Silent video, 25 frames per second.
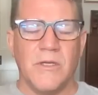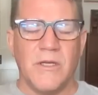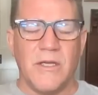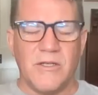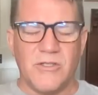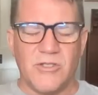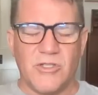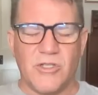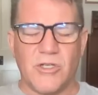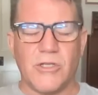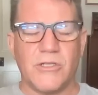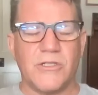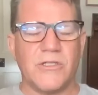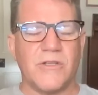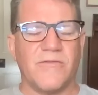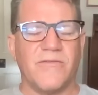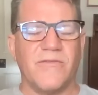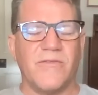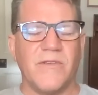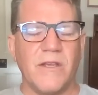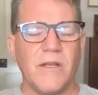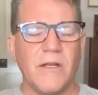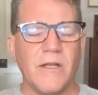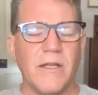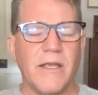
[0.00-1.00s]
It's just a
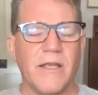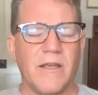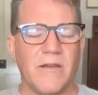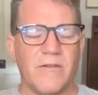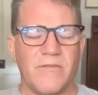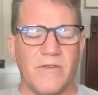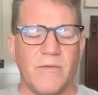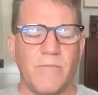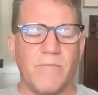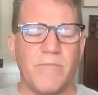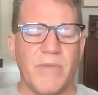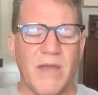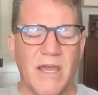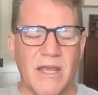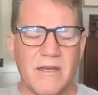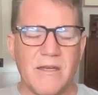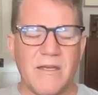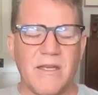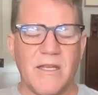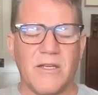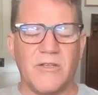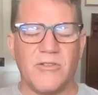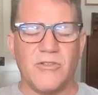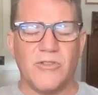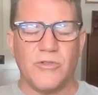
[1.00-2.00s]
feeling of
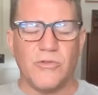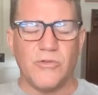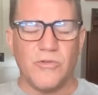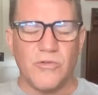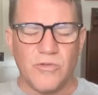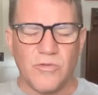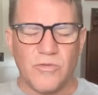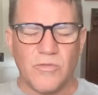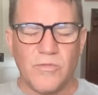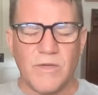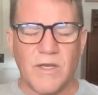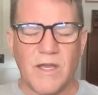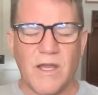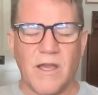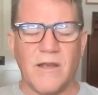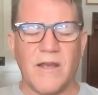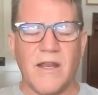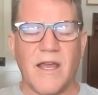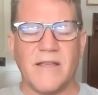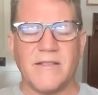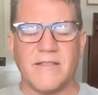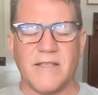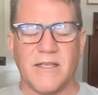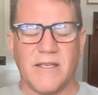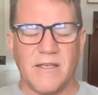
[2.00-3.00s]
impending doom.
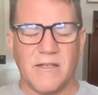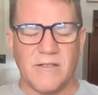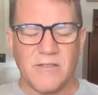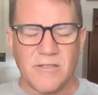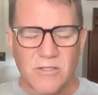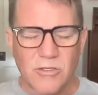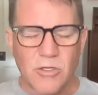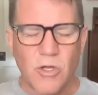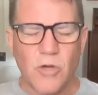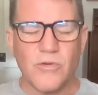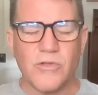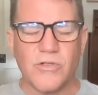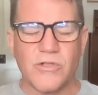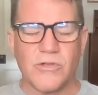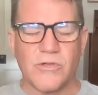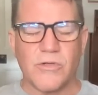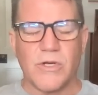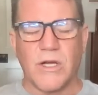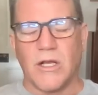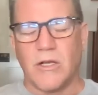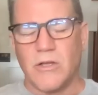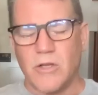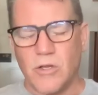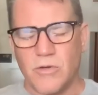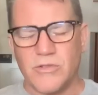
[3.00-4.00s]
And as it gets
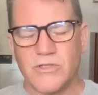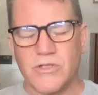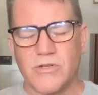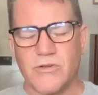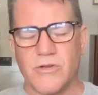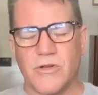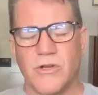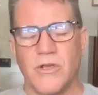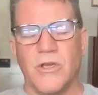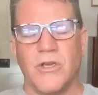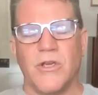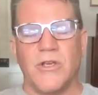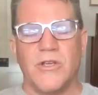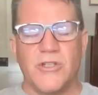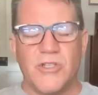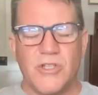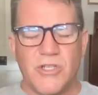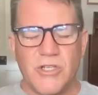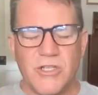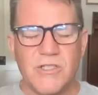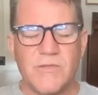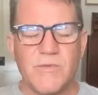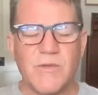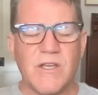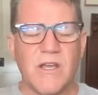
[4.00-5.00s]
closer and closer,
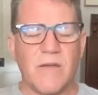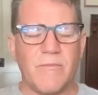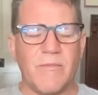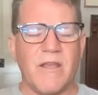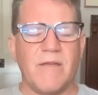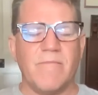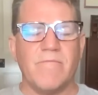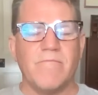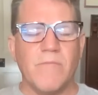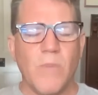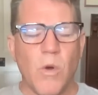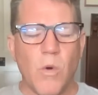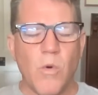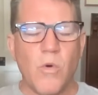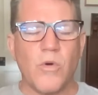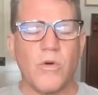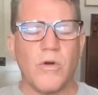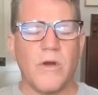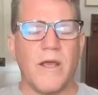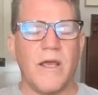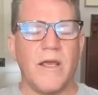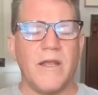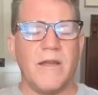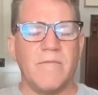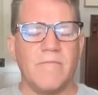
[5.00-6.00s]
she's becoming
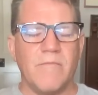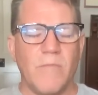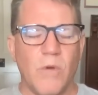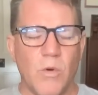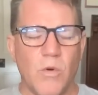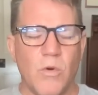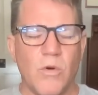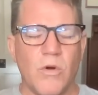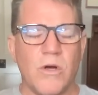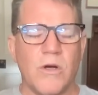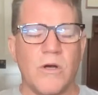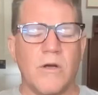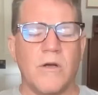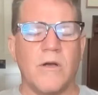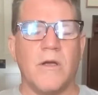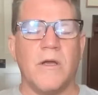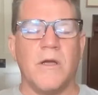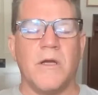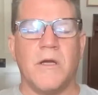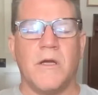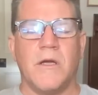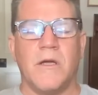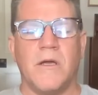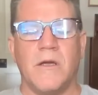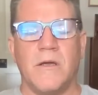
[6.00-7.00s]
more and more
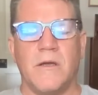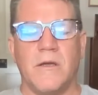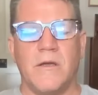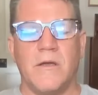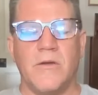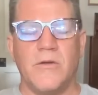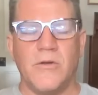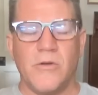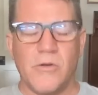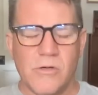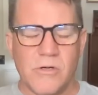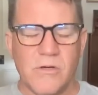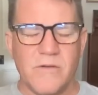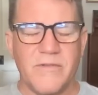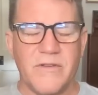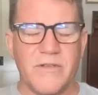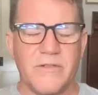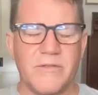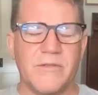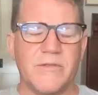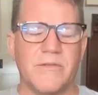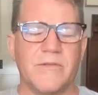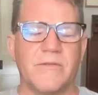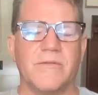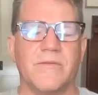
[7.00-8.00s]

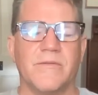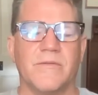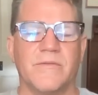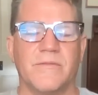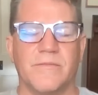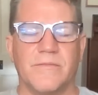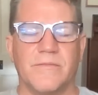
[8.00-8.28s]
nervous.